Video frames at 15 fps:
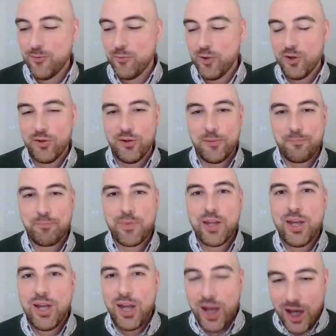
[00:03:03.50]
whatnot.
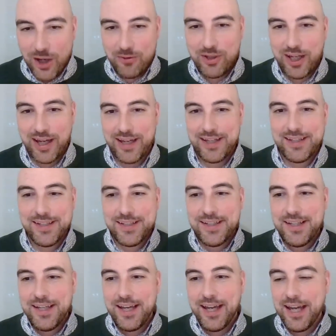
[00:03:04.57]
Okay,
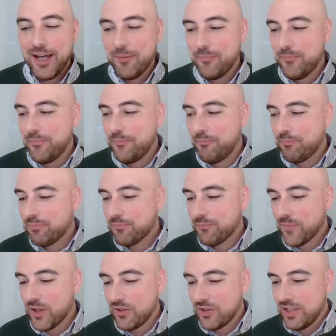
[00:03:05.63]

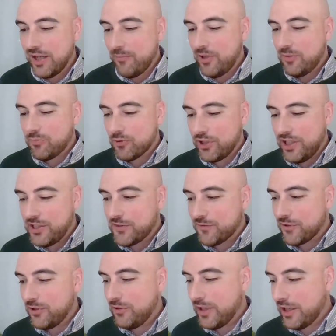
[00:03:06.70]
let me breeze
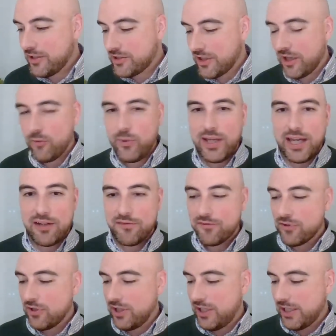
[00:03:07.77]
through then. So we had
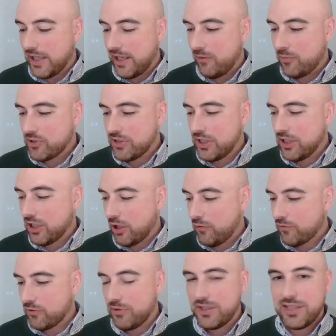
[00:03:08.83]
Friday, which I didn't go
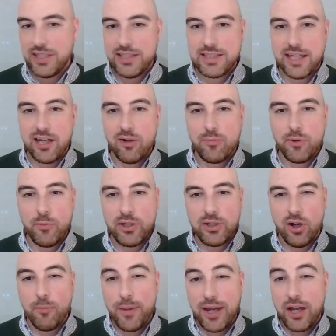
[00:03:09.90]
through in detail, but we got
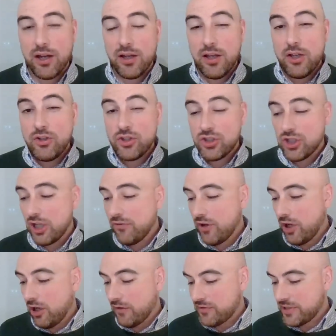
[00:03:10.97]
about just over
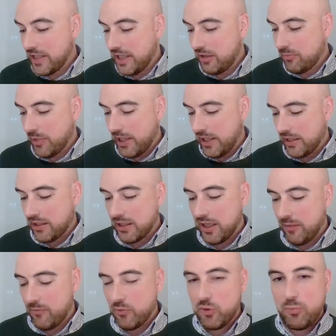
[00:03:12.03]
half stake back. There
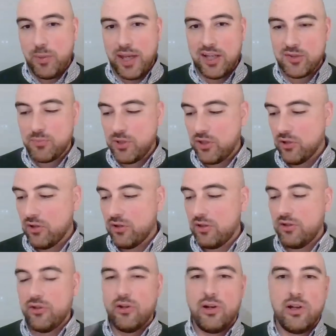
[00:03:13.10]
was bits, but not
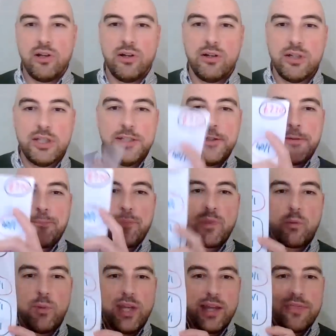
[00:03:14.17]
a lot.
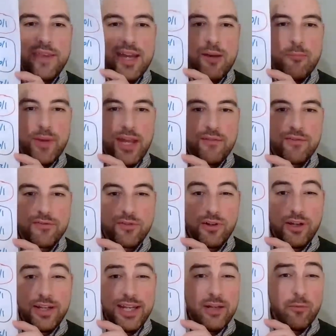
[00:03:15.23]
We had that bet for
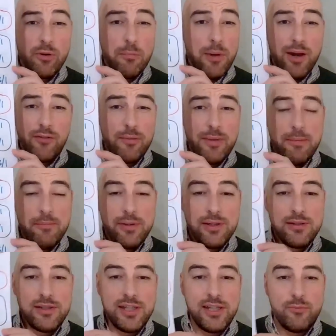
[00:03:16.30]
Friday. Anyone might remember.
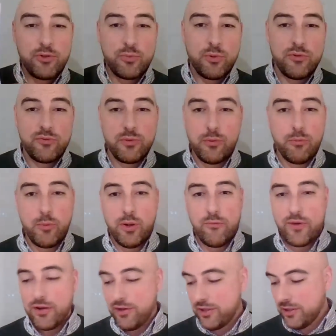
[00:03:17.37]
It weren't
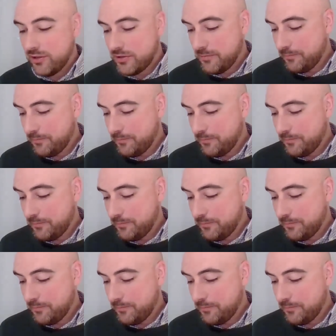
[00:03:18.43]
very good.